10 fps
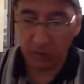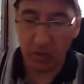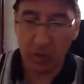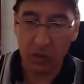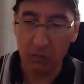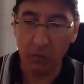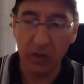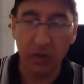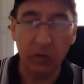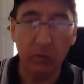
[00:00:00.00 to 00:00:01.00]
uh,
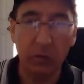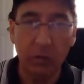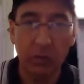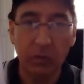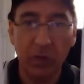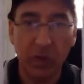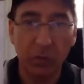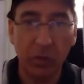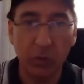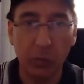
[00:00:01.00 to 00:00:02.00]
brand new
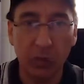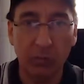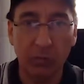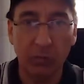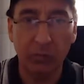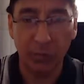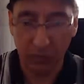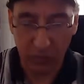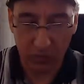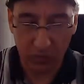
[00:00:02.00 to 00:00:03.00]
earbuds with them
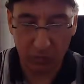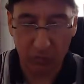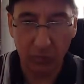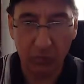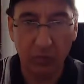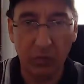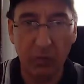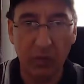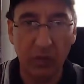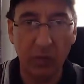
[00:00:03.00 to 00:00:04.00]
so
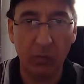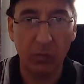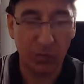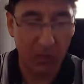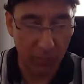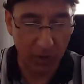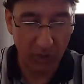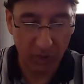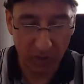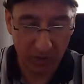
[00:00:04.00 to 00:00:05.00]
when you get one when you buy
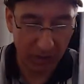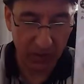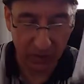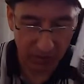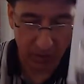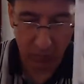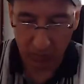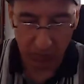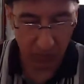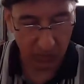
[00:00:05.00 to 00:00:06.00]
one you get this here
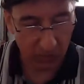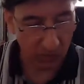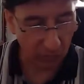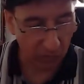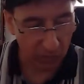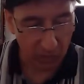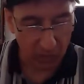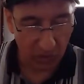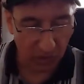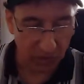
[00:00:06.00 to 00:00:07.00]
with it so
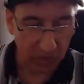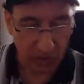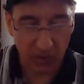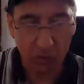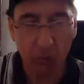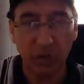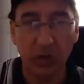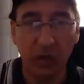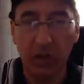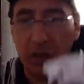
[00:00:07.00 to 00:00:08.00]
each each one's
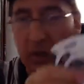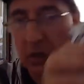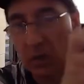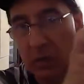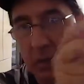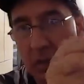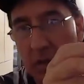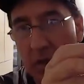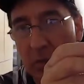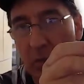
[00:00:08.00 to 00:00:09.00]
gonna get
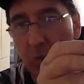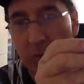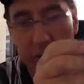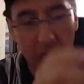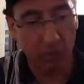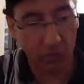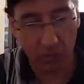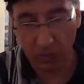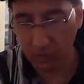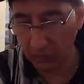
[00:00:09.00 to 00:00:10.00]
an earbud with it
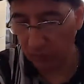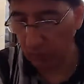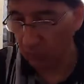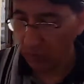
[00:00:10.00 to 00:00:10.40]
okay so